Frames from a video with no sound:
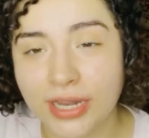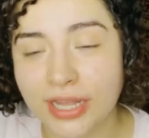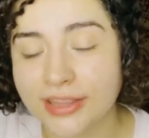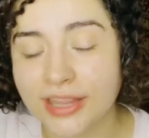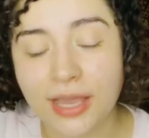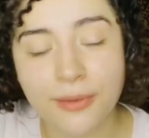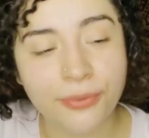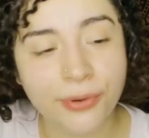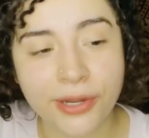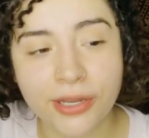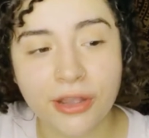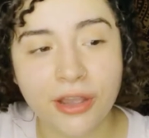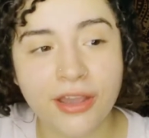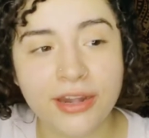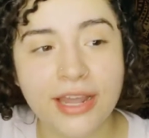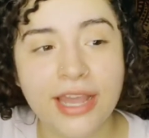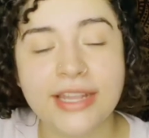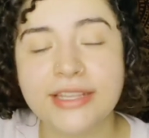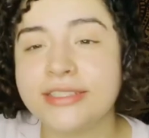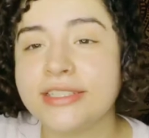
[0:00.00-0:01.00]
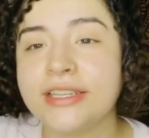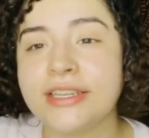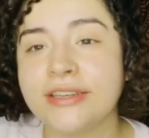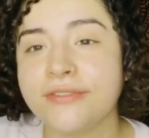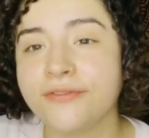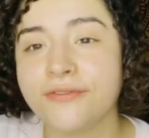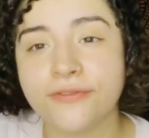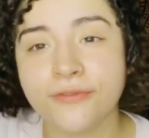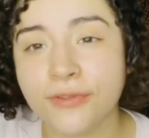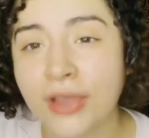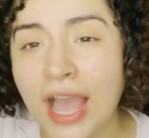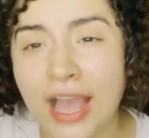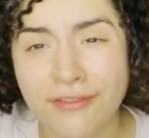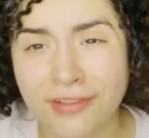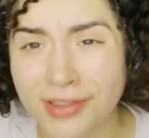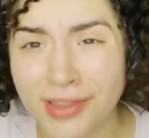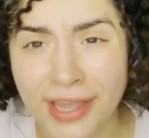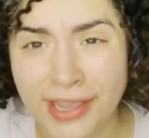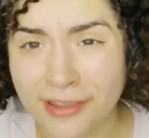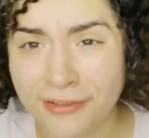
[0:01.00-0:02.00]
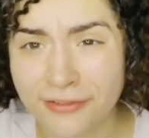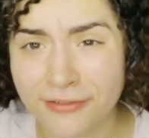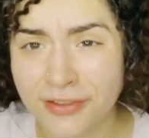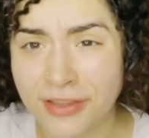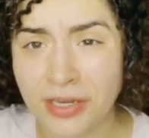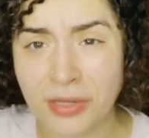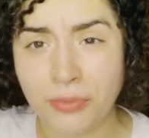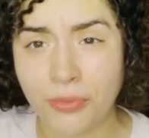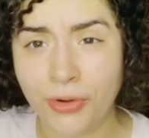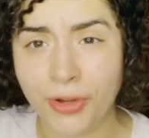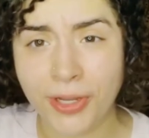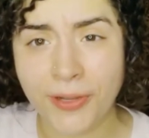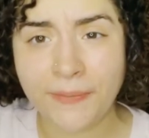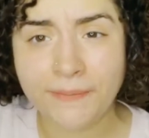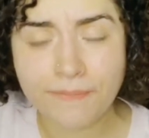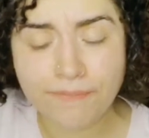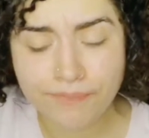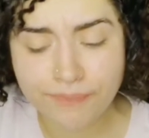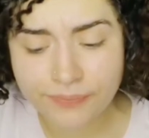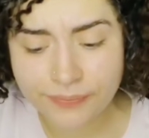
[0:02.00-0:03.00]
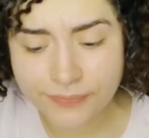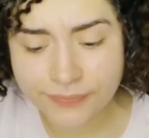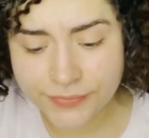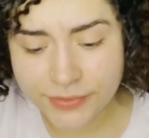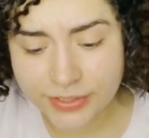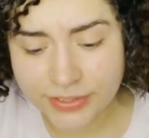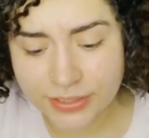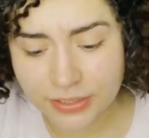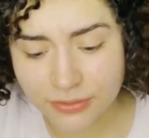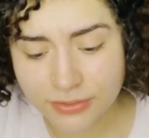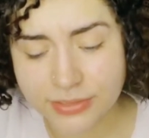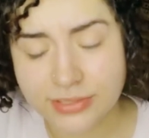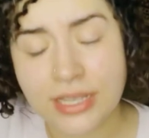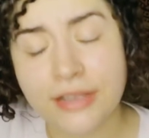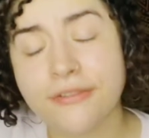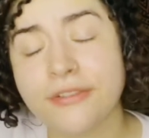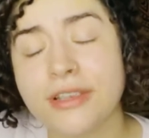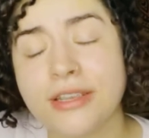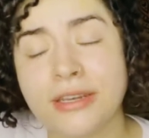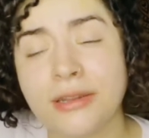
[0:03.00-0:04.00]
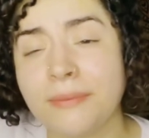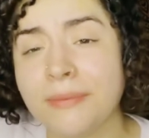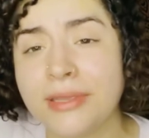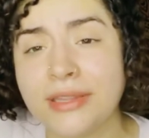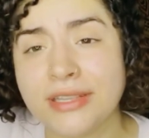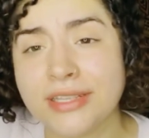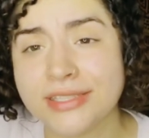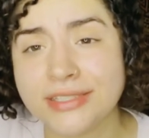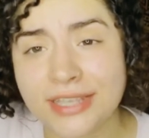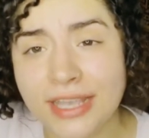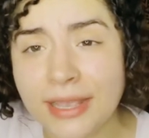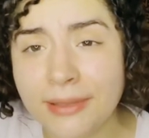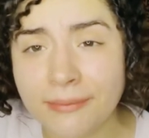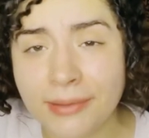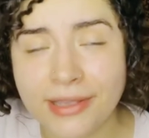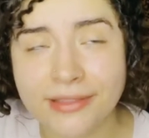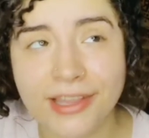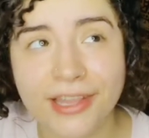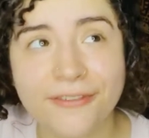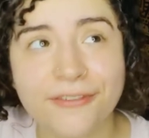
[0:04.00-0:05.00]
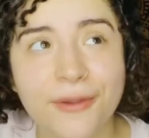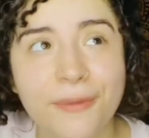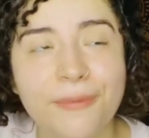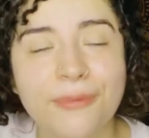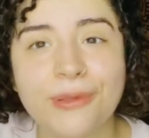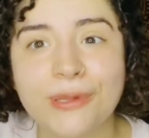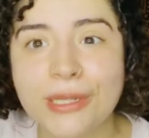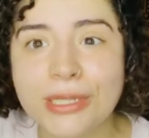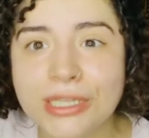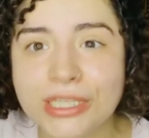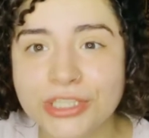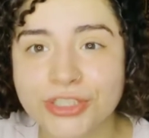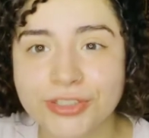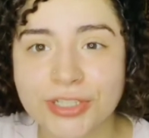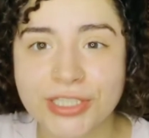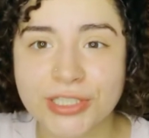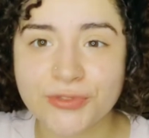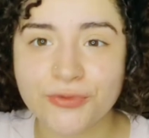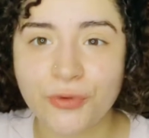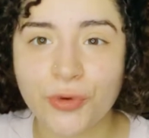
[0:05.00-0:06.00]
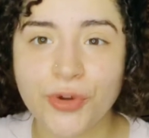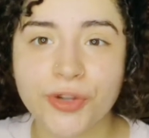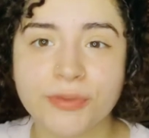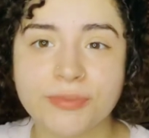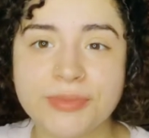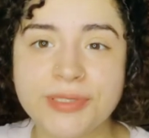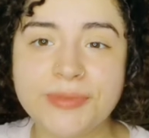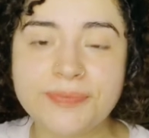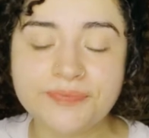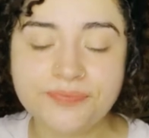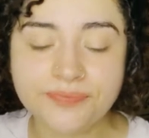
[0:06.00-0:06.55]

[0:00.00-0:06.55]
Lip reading: At that point on, I didn't have a life anymore, because it was never going to be the same. My life completely transformed.